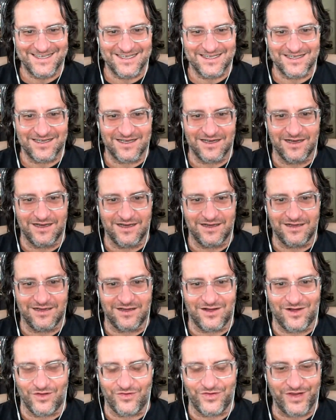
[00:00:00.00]

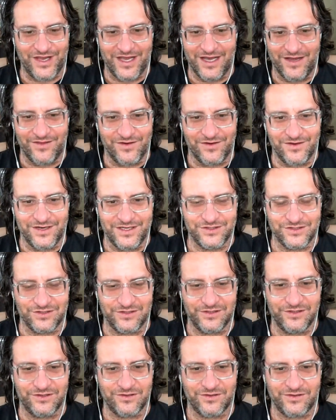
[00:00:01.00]
altogether, is
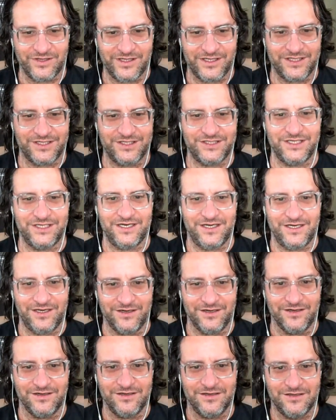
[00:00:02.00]
literally to sit
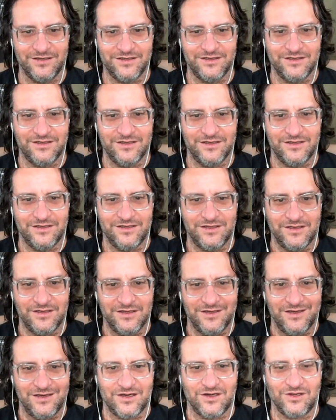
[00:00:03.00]
here,
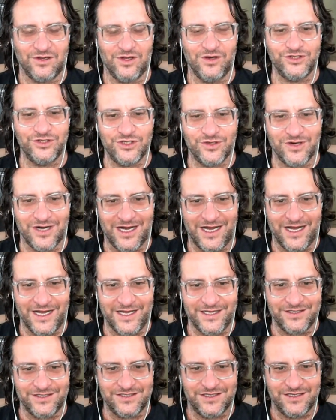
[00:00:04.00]
close your eyes,